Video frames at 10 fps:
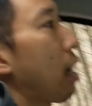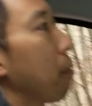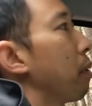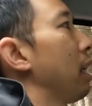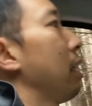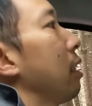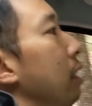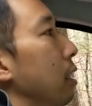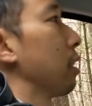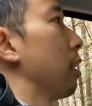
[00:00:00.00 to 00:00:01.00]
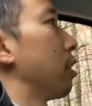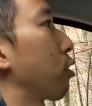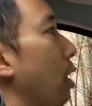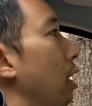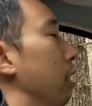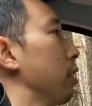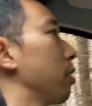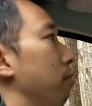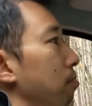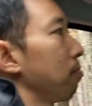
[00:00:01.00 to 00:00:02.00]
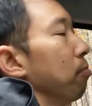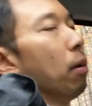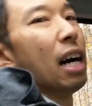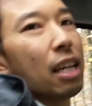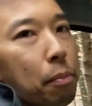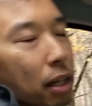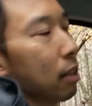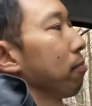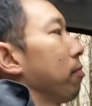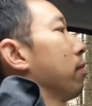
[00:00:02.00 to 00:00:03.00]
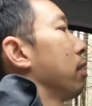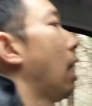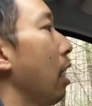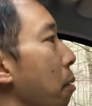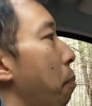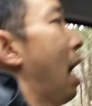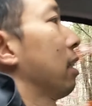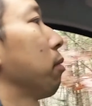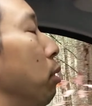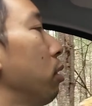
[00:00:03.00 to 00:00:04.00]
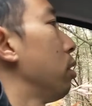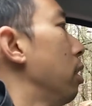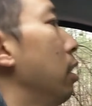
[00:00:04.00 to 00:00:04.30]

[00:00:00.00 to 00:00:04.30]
quite a bit, the trail is muddy, but not impassable.